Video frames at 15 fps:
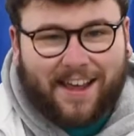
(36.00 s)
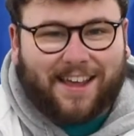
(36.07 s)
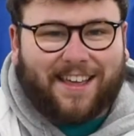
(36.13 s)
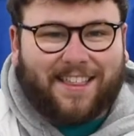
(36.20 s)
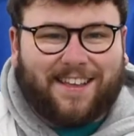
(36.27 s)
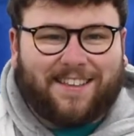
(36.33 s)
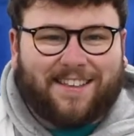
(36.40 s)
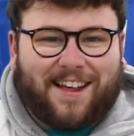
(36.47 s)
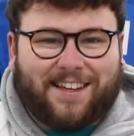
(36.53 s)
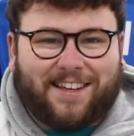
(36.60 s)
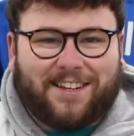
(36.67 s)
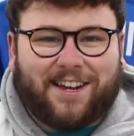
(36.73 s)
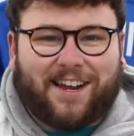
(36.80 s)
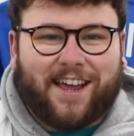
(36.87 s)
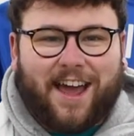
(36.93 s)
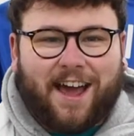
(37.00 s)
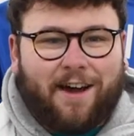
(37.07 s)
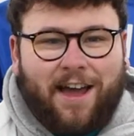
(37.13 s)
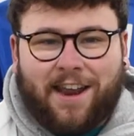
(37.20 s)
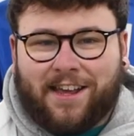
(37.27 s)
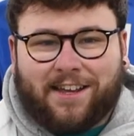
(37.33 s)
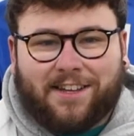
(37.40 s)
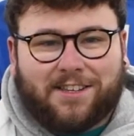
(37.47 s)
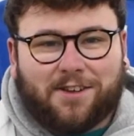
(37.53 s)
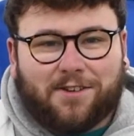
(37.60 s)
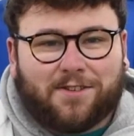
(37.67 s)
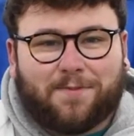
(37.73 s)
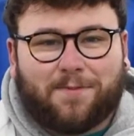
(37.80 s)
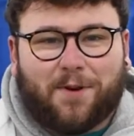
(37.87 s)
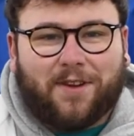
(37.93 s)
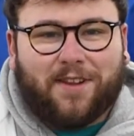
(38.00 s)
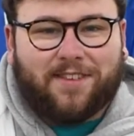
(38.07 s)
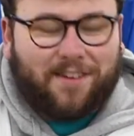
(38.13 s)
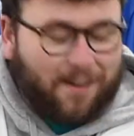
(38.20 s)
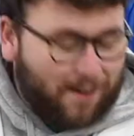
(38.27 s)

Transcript: get the Italian jacket out, any excuse to put this